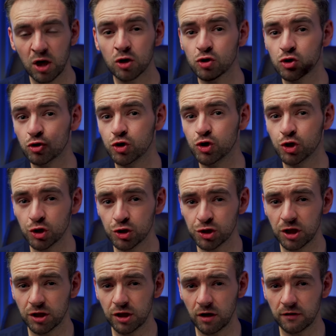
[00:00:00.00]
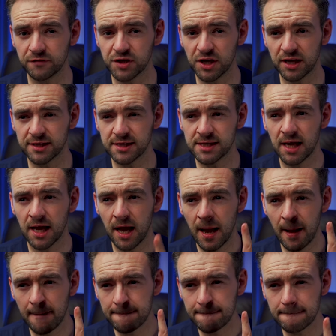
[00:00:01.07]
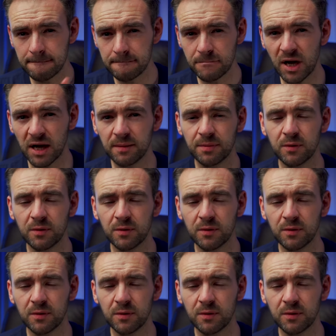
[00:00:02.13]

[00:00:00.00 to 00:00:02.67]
So just on the off chance, might